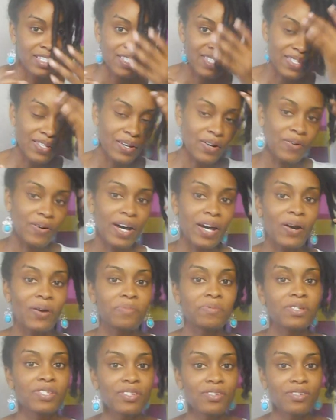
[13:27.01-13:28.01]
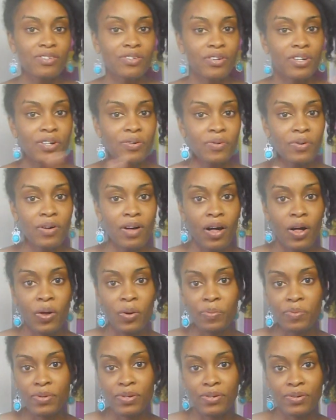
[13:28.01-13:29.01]
So I hope this tutorial will
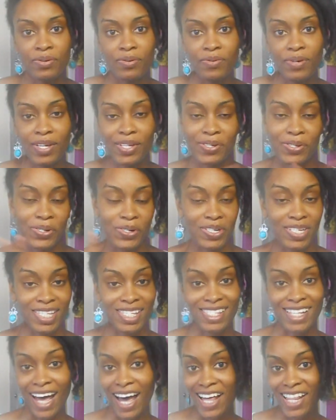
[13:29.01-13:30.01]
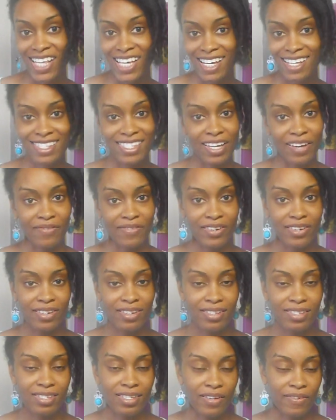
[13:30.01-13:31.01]
help you in your styling
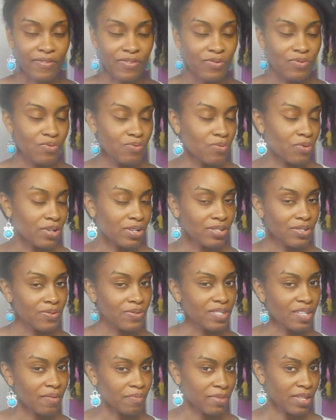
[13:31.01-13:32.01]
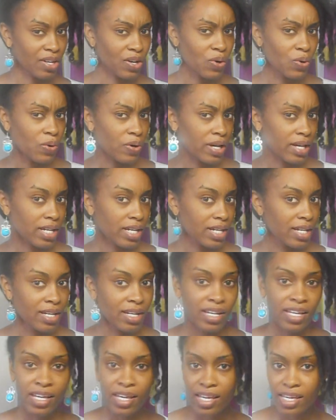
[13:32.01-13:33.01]
endeavors. If you want to do something quick,
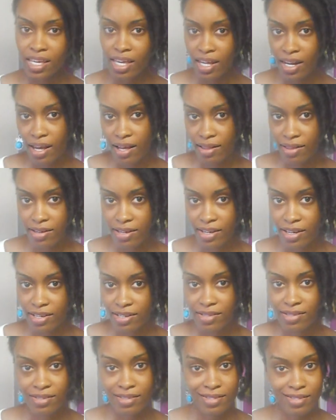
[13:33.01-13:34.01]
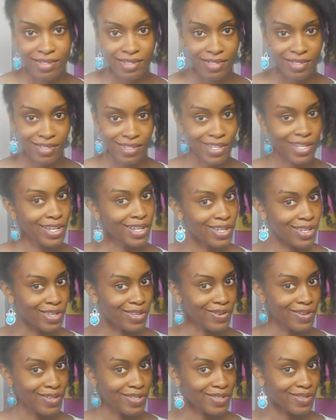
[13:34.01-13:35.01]
yet elegant,
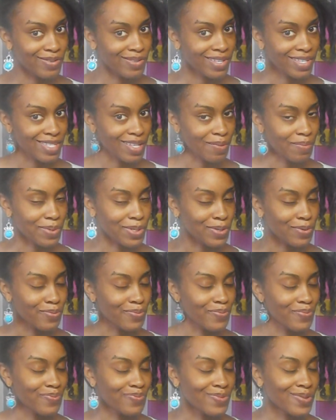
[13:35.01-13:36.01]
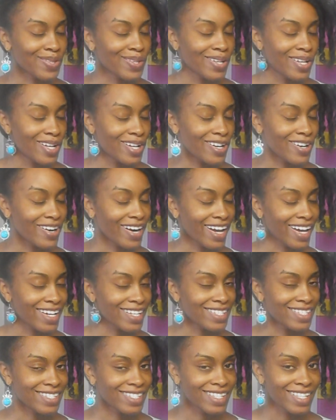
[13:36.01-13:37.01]
you can do this up too.
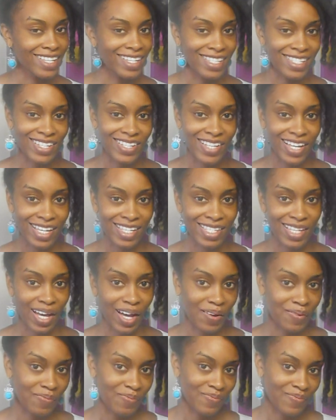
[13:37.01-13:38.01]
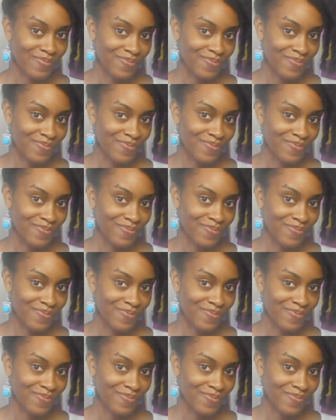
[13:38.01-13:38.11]
Alright, till next time.